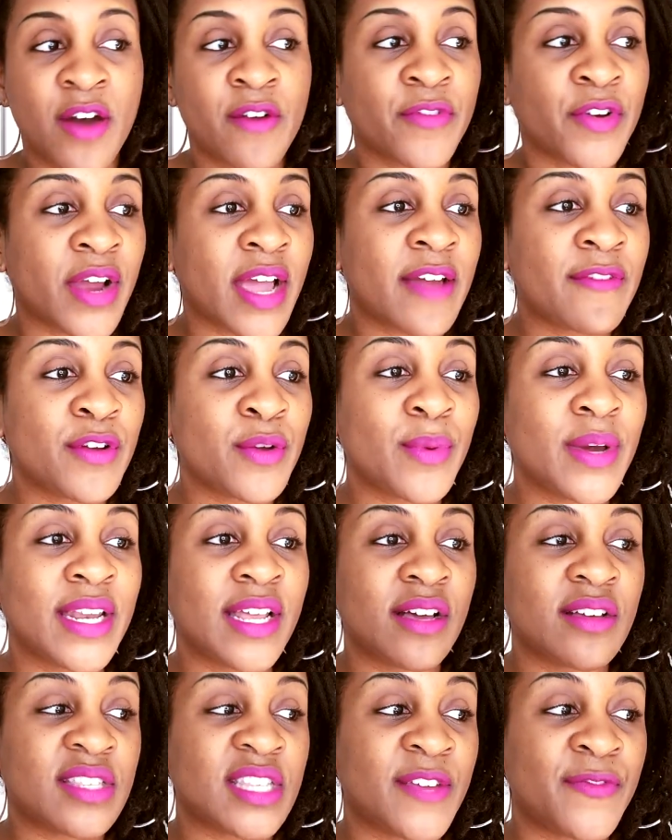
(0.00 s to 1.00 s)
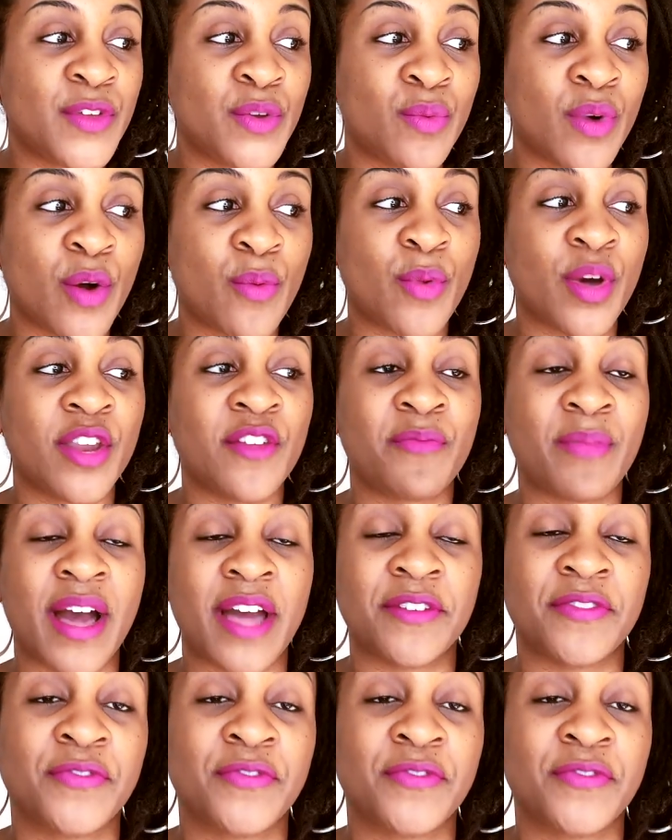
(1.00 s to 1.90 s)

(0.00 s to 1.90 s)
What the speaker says: For everyone else, if you want one of my